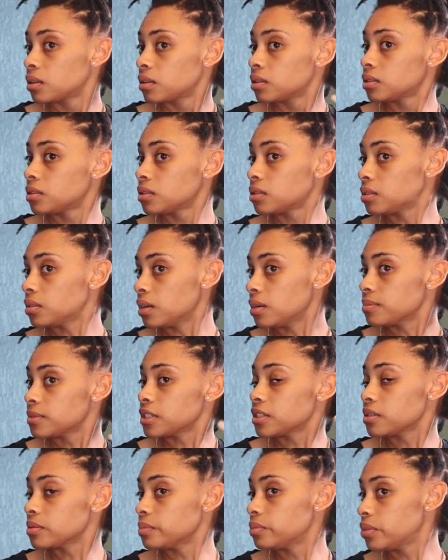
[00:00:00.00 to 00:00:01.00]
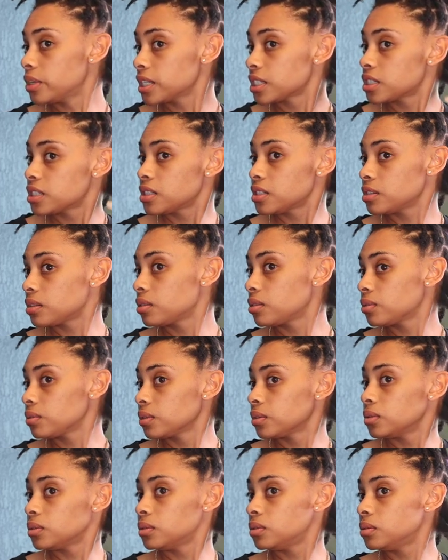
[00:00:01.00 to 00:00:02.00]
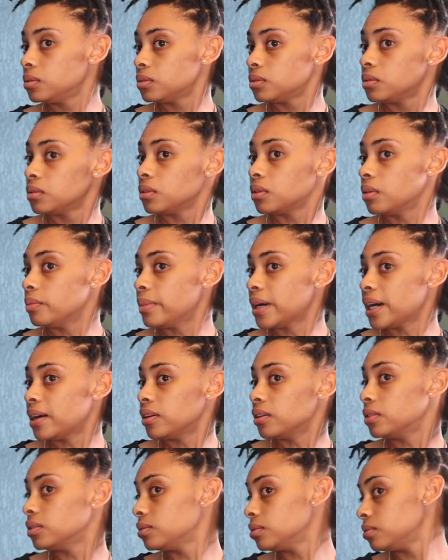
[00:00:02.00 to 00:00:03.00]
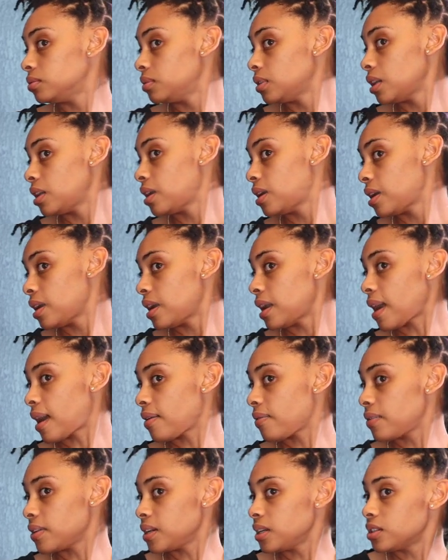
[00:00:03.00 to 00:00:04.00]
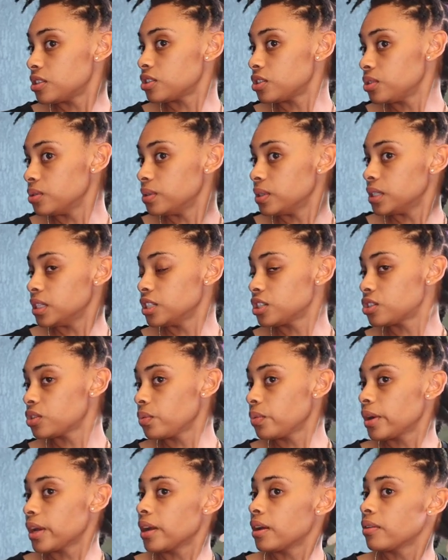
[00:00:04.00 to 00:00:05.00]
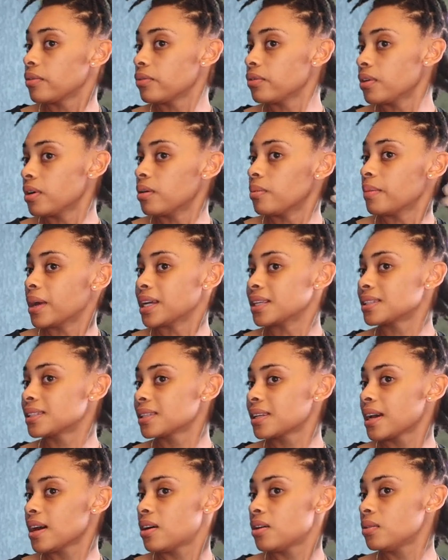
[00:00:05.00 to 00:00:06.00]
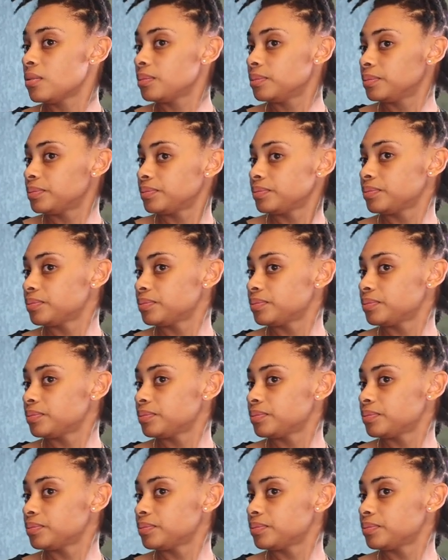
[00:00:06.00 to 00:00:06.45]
So I'm just brushing it through about 1/2 inch to 1 inch away from my scalp.